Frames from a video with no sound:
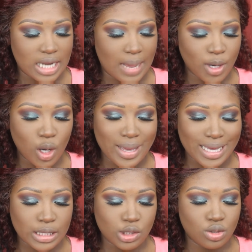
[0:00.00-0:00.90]
Now I'm gonna go
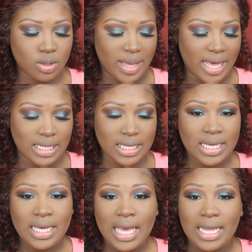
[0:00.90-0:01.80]
back into the palette,
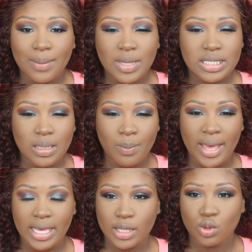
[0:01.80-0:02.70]
and I'm gonna dip
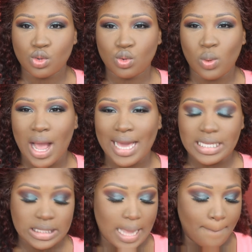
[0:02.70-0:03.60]
back into, I
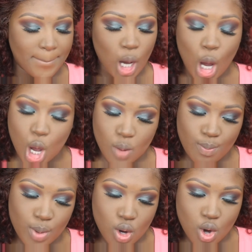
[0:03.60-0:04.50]
guess, that
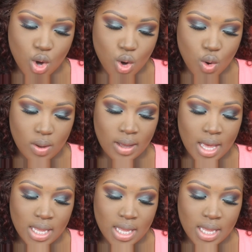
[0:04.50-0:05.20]
purple.